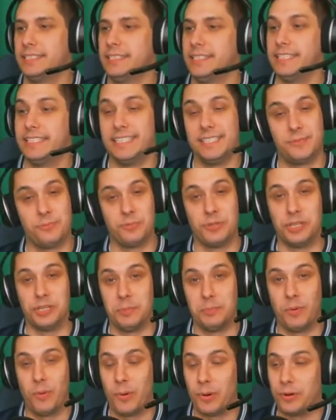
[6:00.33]
This is
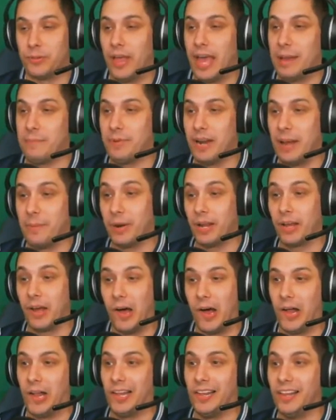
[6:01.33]
really borderline, but I'm going
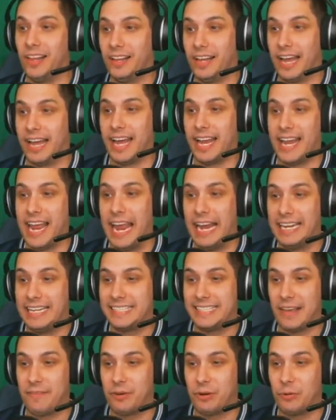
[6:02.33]
to call. I got an
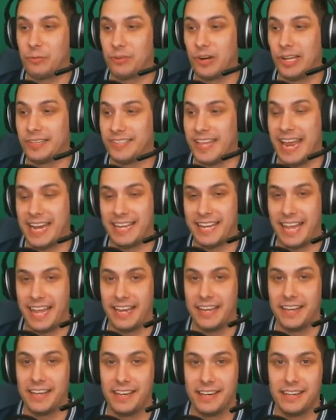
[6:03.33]
eighty-seven overall Ted
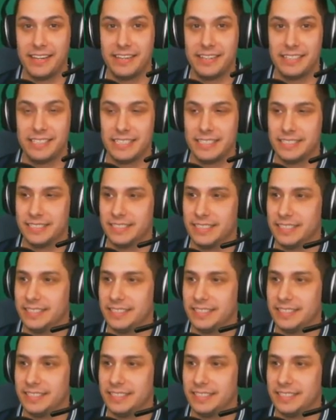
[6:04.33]
Ginn. Shit.